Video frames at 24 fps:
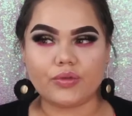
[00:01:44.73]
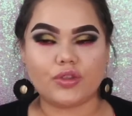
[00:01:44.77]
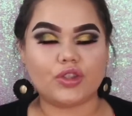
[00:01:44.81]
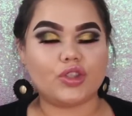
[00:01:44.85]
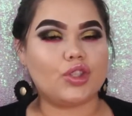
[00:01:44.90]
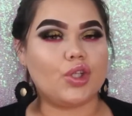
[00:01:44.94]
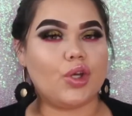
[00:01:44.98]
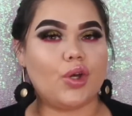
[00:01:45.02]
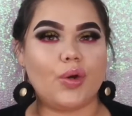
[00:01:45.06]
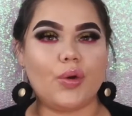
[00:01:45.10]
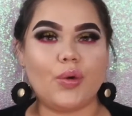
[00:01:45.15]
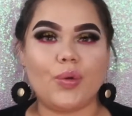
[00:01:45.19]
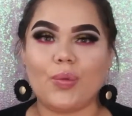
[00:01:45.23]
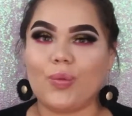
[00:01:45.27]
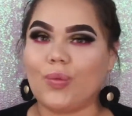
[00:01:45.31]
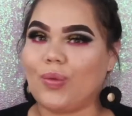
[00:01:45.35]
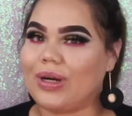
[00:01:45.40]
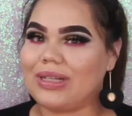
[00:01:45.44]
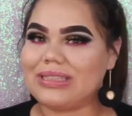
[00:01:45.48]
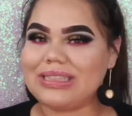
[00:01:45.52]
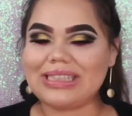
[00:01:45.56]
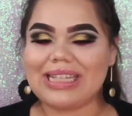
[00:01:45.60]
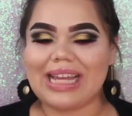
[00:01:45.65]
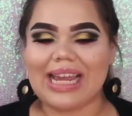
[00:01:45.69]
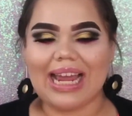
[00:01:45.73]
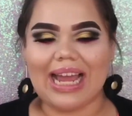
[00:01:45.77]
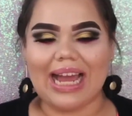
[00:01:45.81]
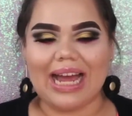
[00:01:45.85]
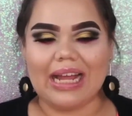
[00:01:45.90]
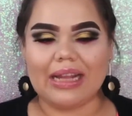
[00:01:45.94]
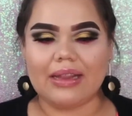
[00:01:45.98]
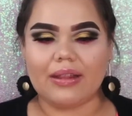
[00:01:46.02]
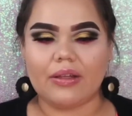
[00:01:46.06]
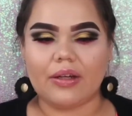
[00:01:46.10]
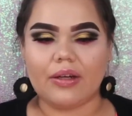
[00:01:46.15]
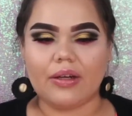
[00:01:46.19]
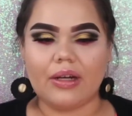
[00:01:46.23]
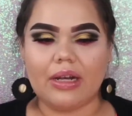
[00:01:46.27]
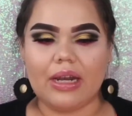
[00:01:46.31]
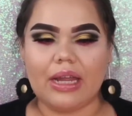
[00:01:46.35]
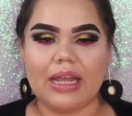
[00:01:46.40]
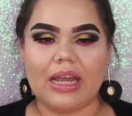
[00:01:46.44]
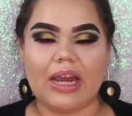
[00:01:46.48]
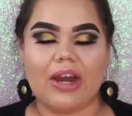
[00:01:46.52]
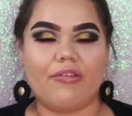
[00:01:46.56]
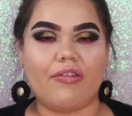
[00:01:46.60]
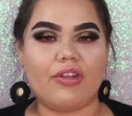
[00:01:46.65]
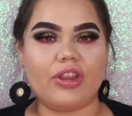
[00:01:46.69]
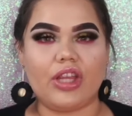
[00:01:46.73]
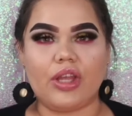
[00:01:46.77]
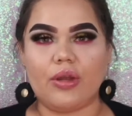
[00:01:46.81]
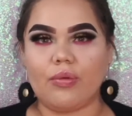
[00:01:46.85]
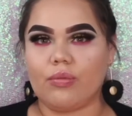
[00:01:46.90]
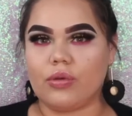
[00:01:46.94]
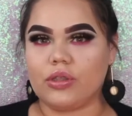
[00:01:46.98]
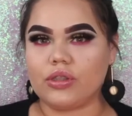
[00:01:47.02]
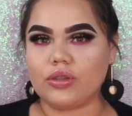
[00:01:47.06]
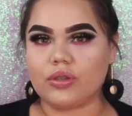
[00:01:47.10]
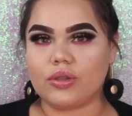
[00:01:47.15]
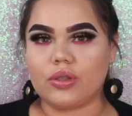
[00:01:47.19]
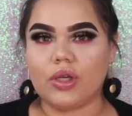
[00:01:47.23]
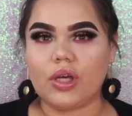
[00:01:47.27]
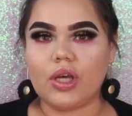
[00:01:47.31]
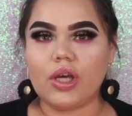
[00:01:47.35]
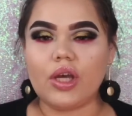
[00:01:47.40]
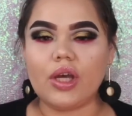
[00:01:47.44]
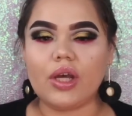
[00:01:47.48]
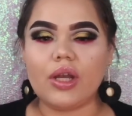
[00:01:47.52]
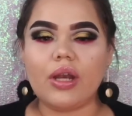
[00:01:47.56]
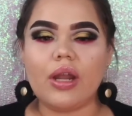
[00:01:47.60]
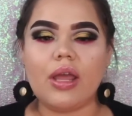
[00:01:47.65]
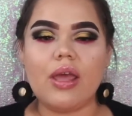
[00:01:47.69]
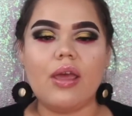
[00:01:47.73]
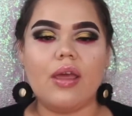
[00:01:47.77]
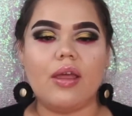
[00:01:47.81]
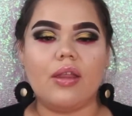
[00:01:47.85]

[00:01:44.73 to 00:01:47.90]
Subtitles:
So once I got there, like, everything was good.